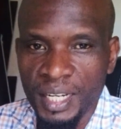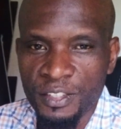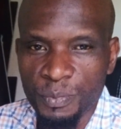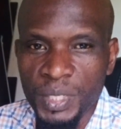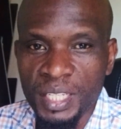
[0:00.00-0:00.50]

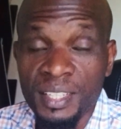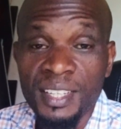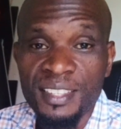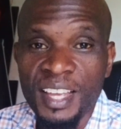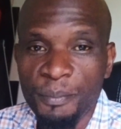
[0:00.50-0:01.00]
speak it
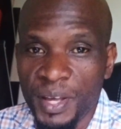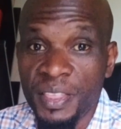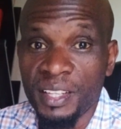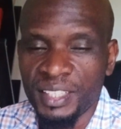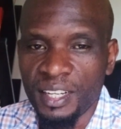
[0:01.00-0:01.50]
as their
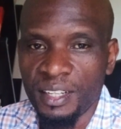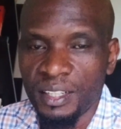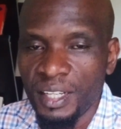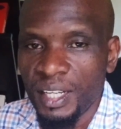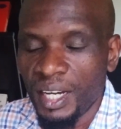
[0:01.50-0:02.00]
mother tongue.
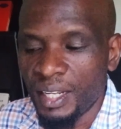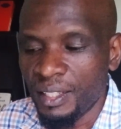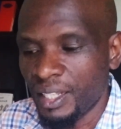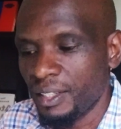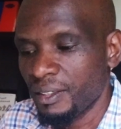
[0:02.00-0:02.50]
And
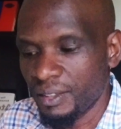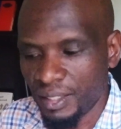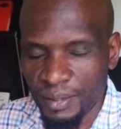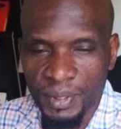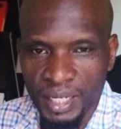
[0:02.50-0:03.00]
then
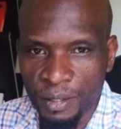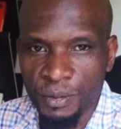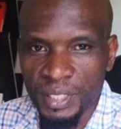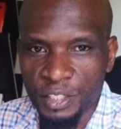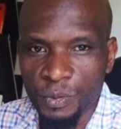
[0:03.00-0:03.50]

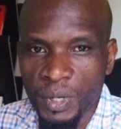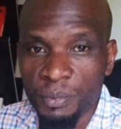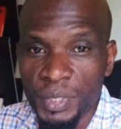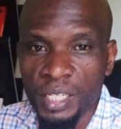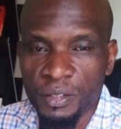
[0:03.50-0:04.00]
around 31
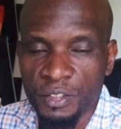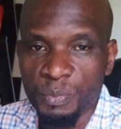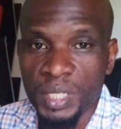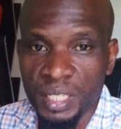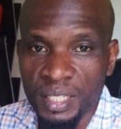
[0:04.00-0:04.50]
million
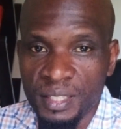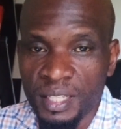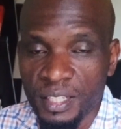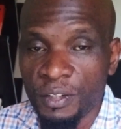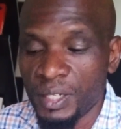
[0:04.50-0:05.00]
speak it as a
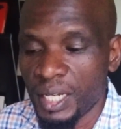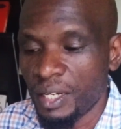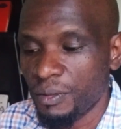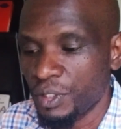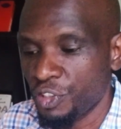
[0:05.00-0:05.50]
second
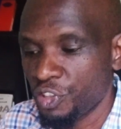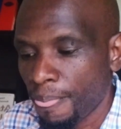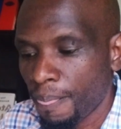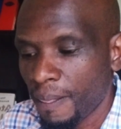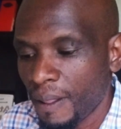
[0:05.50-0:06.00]
language.
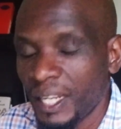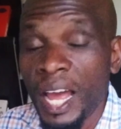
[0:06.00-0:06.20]
And